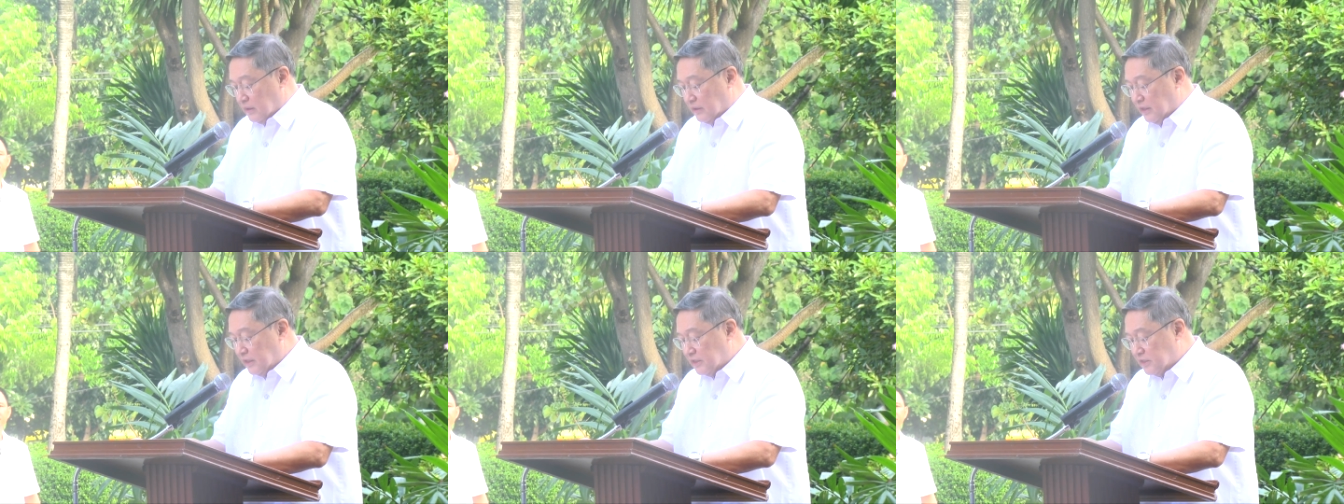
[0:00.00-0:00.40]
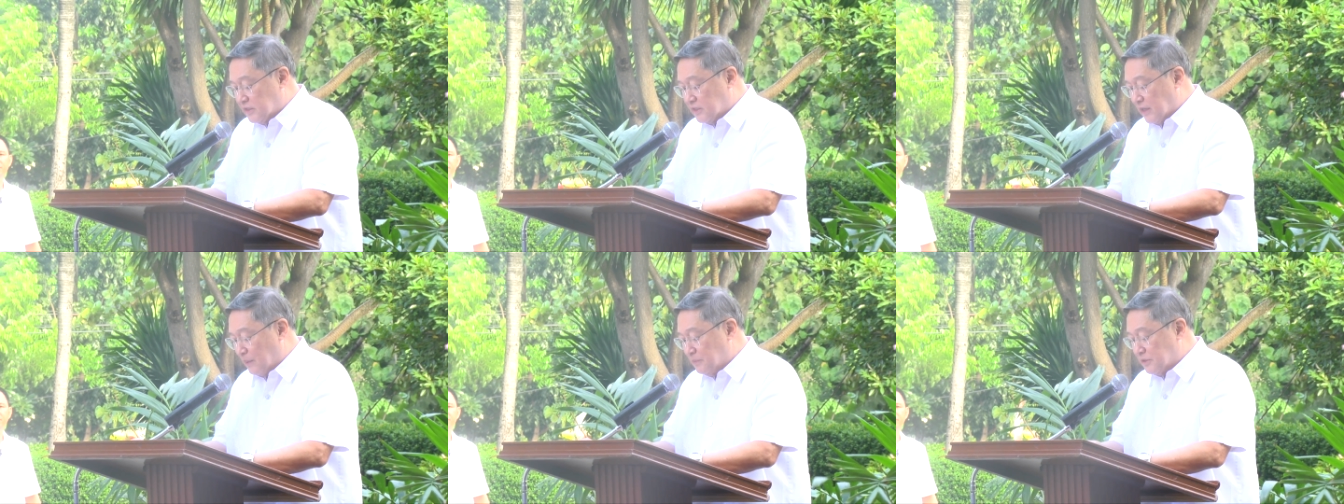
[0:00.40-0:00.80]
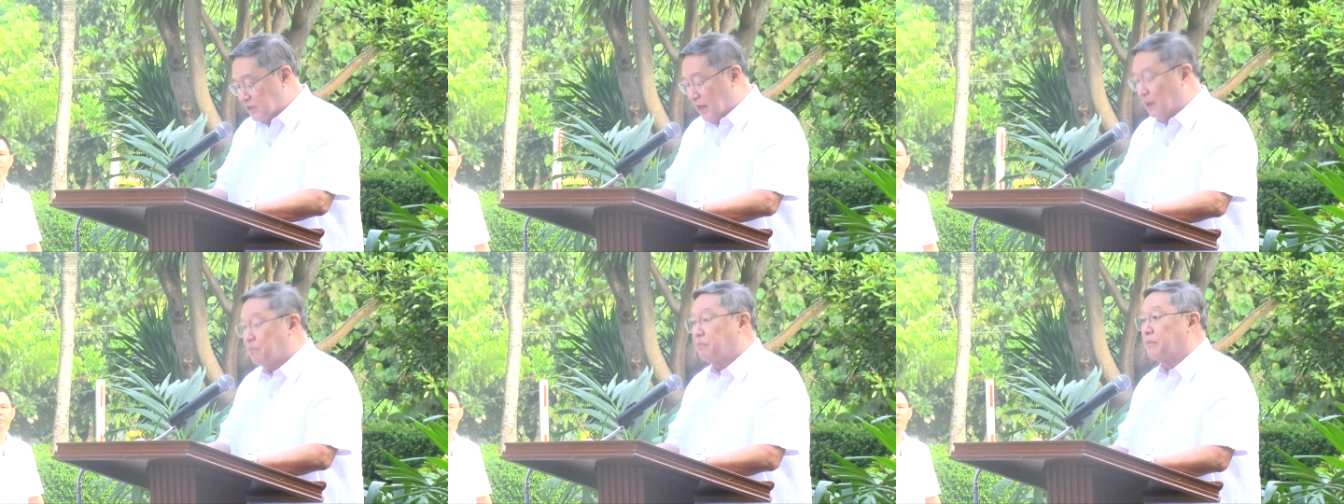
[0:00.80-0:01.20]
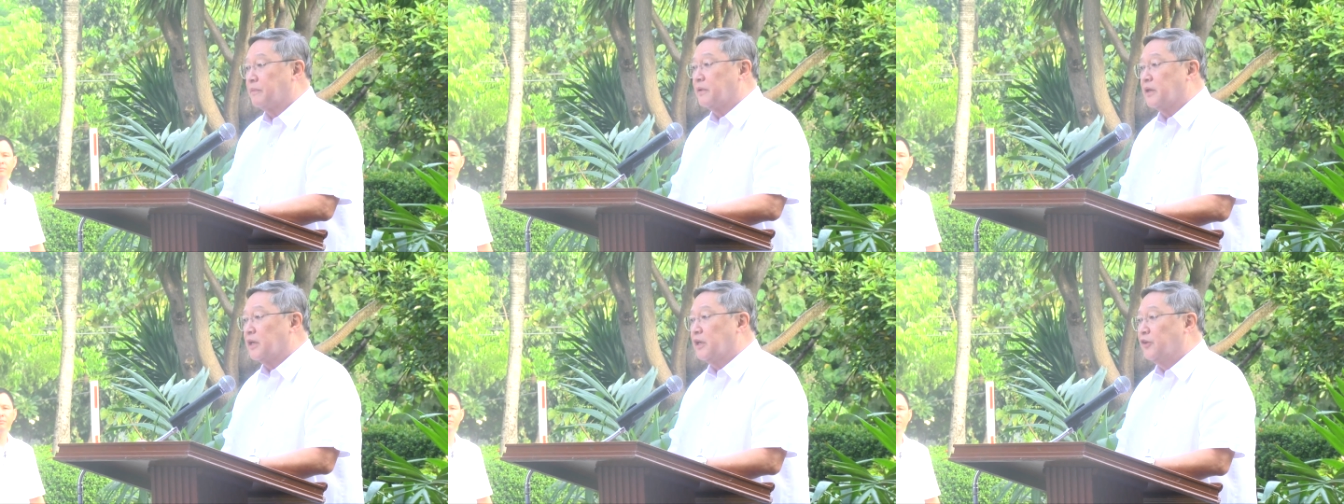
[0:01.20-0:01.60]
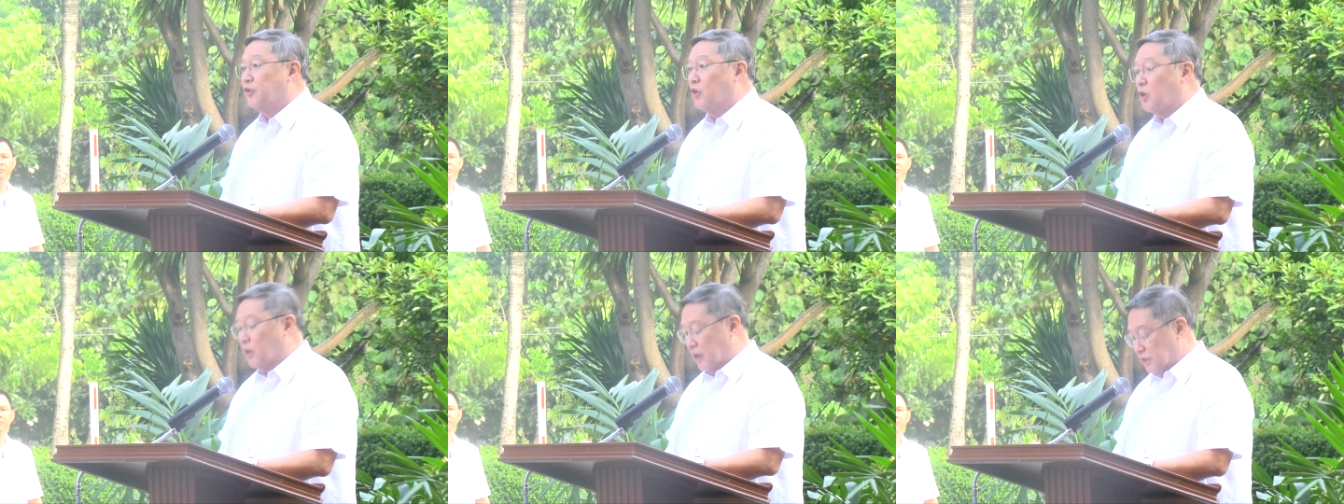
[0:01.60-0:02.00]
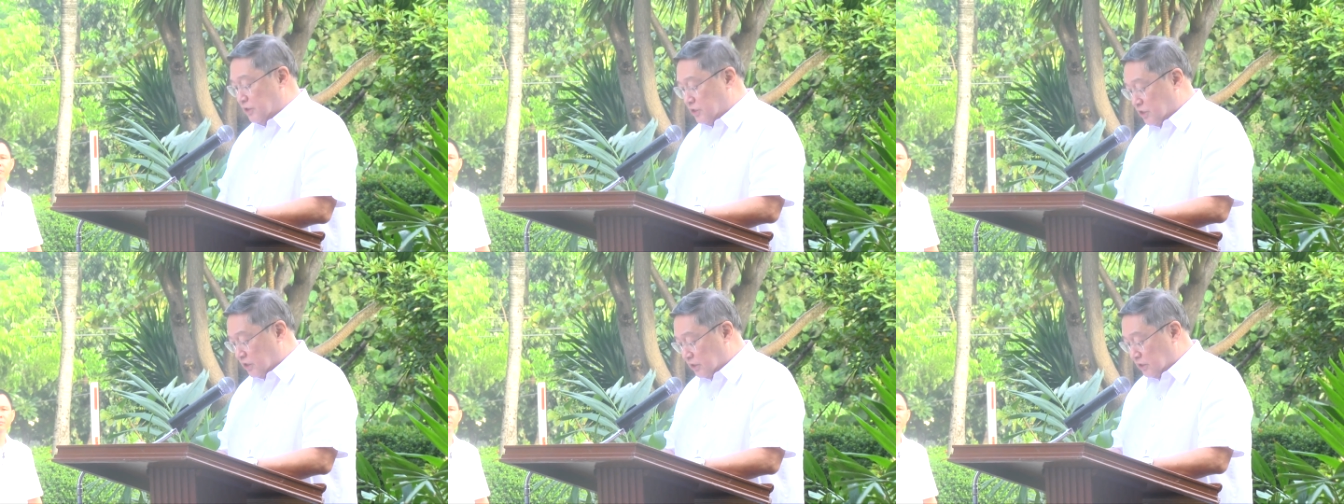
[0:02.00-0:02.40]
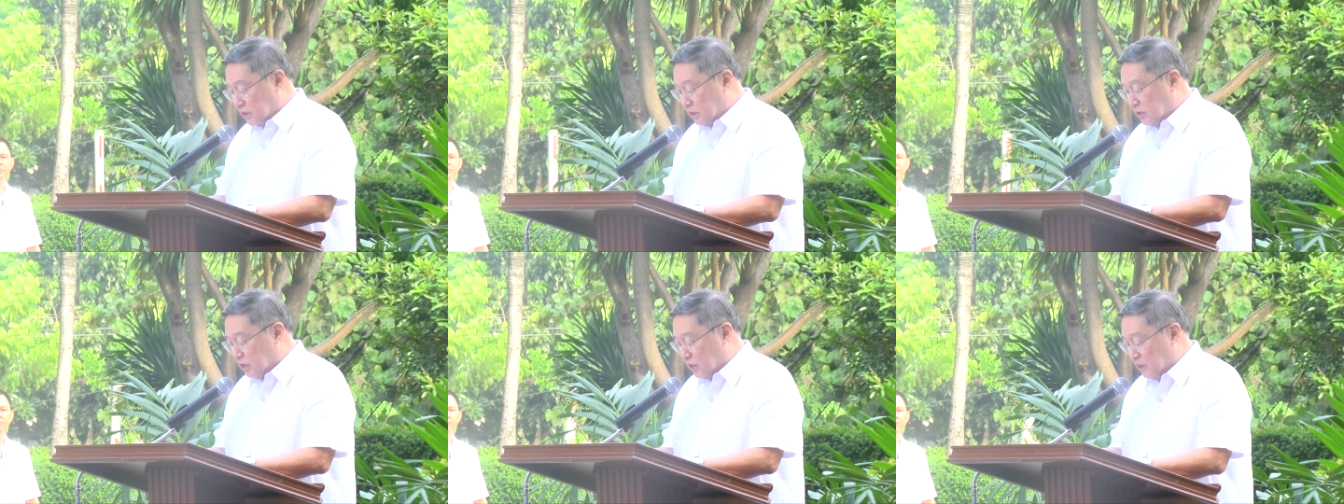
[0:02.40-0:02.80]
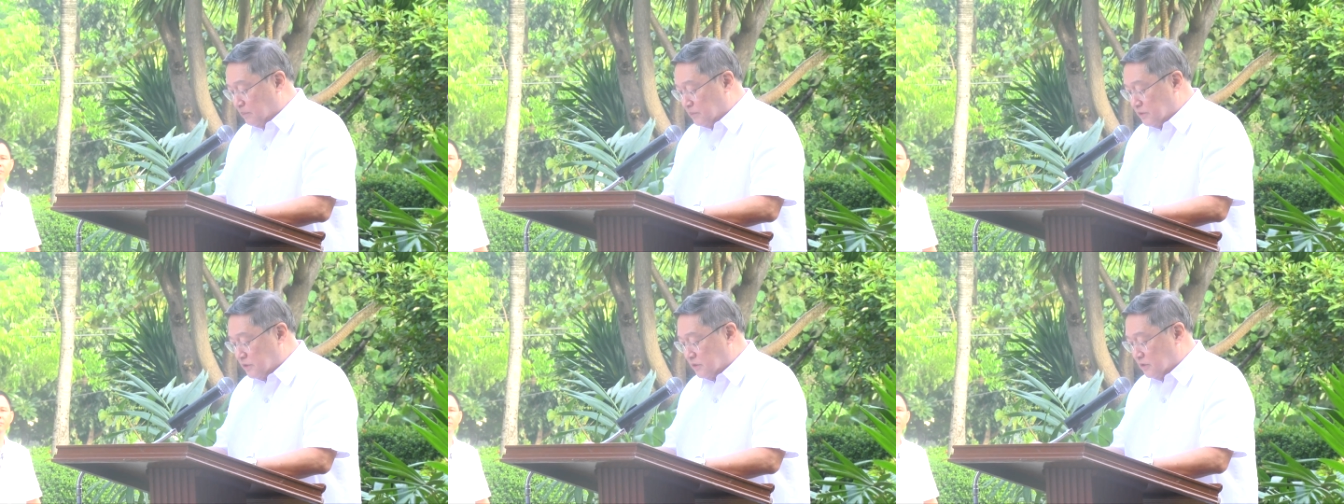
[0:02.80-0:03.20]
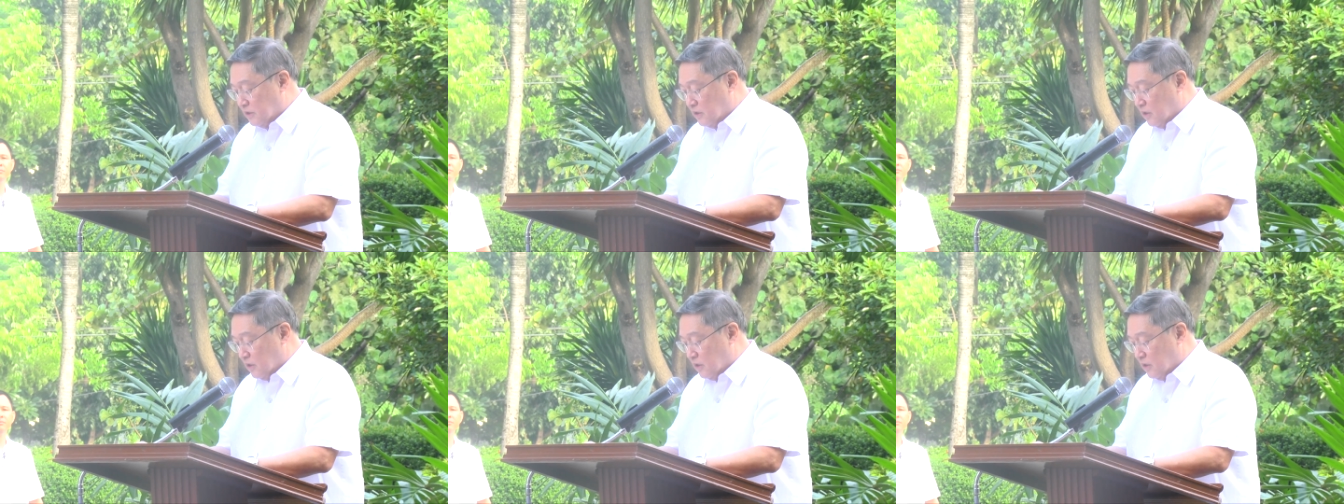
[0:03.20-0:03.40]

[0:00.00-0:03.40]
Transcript: This sums up, in no uncertain terms,